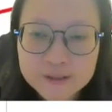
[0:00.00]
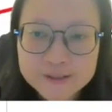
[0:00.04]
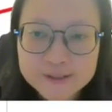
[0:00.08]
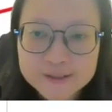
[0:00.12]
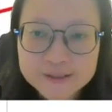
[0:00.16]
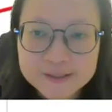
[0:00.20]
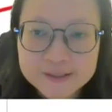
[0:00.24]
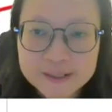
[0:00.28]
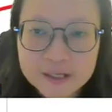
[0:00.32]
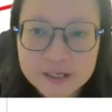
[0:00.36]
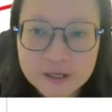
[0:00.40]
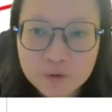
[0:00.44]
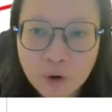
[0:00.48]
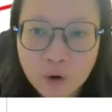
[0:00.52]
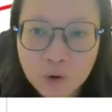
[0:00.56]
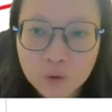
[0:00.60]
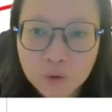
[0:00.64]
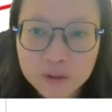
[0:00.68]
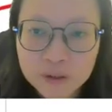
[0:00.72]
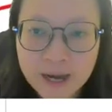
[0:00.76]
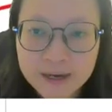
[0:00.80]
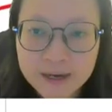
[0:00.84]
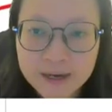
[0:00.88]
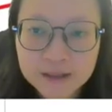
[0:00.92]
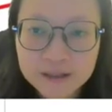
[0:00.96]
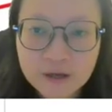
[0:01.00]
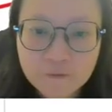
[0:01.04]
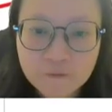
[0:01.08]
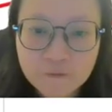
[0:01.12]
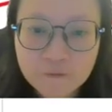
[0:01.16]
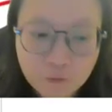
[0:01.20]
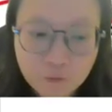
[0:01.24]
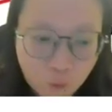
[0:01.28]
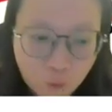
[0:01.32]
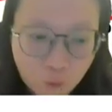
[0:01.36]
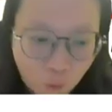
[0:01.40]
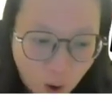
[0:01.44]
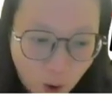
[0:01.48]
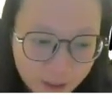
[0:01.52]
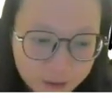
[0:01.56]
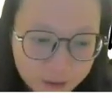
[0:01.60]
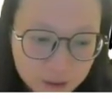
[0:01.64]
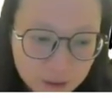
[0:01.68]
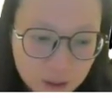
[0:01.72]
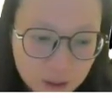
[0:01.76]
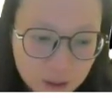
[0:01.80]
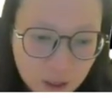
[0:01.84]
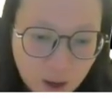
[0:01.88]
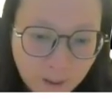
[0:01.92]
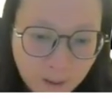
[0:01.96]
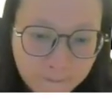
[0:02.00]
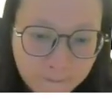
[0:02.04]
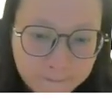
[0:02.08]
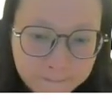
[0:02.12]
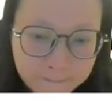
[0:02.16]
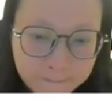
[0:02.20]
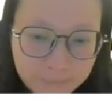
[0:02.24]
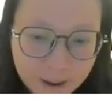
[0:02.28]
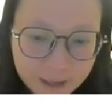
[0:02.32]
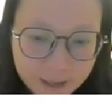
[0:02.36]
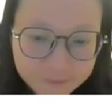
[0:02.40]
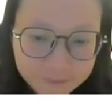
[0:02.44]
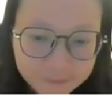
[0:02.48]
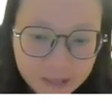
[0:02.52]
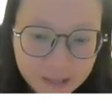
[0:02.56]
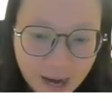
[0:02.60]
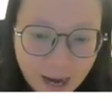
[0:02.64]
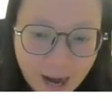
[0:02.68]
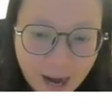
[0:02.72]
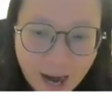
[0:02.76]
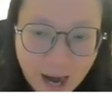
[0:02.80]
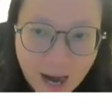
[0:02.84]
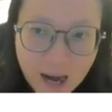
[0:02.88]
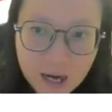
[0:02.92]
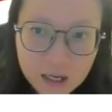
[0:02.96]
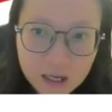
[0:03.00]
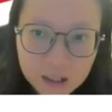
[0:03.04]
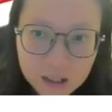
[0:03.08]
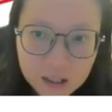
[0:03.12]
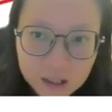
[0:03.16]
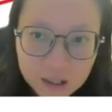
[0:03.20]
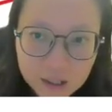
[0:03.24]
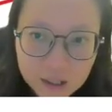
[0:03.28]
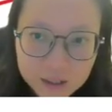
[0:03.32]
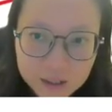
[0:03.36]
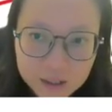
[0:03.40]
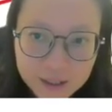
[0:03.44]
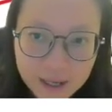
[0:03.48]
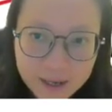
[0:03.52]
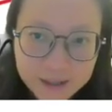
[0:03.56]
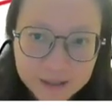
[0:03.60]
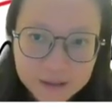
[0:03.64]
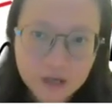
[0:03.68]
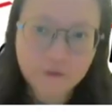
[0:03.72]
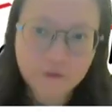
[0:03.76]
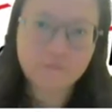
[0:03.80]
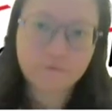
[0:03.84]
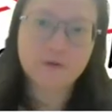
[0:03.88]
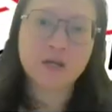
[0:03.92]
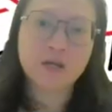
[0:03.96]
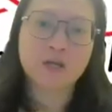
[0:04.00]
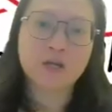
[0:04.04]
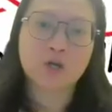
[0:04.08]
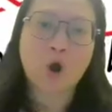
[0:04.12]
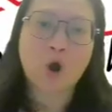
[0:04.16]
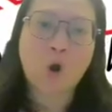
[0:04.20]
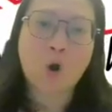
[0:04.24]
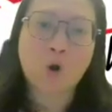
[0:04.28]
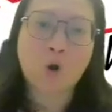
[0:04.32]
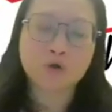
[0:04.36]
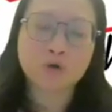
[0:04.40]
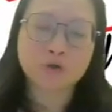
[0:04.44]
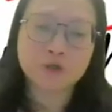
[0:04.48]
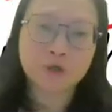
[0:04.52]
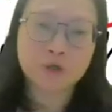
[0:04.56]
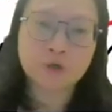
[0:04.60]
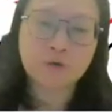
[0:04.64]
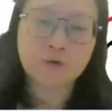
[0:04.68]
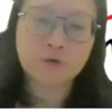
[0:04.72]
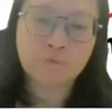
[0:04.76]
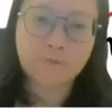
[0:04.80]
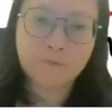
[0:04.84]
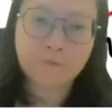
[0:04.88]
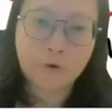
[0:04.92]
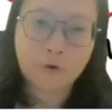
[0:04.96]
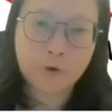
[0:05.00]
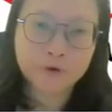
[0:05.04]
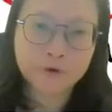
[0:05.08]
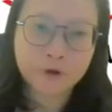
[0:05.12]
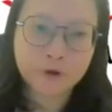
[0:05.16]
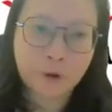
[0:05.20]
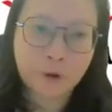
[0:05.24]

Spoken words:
0, negative 1, beta, negative, in order for